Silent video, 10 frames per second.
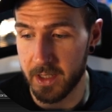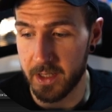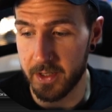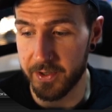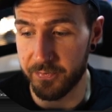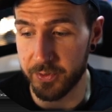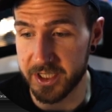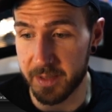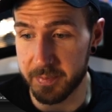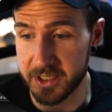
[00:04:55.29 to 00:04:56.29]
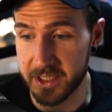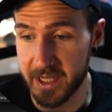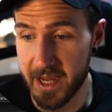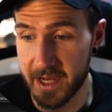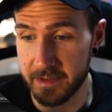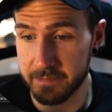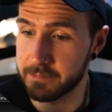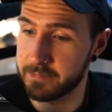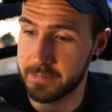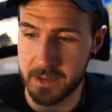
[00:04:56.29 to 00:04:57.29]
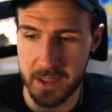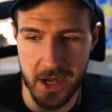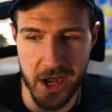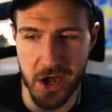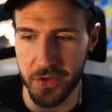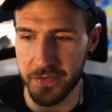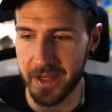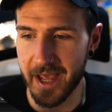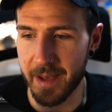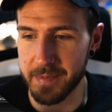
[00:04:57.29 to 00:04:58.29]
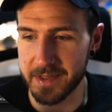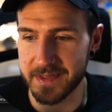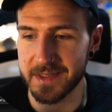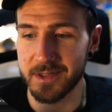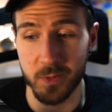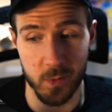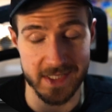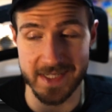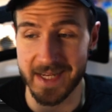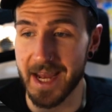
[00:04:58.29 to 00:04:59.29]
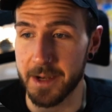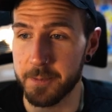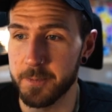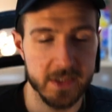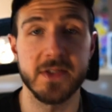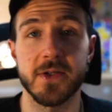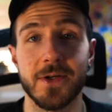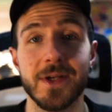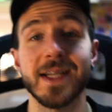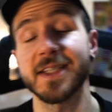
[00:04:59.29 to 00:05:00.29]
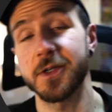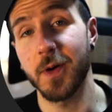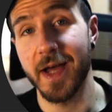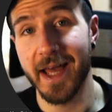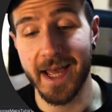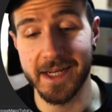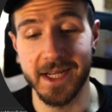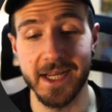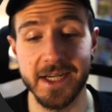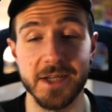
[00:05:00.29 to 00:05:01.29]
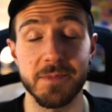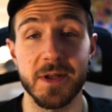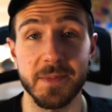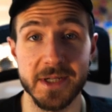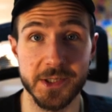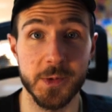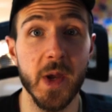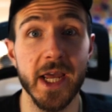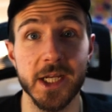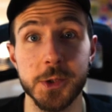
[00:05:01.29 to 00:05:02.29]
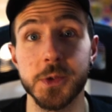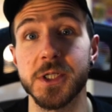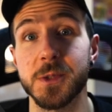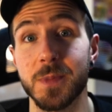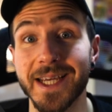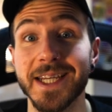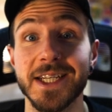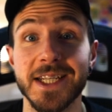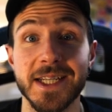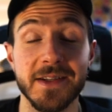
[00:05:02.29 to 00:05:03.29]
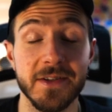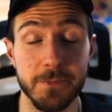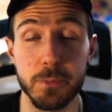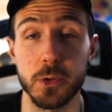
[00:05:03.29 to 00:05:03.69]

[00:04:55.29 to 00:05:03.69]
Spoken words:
If we tap it again, nothing happens once again. So let's go ahead and implement a way to display the blue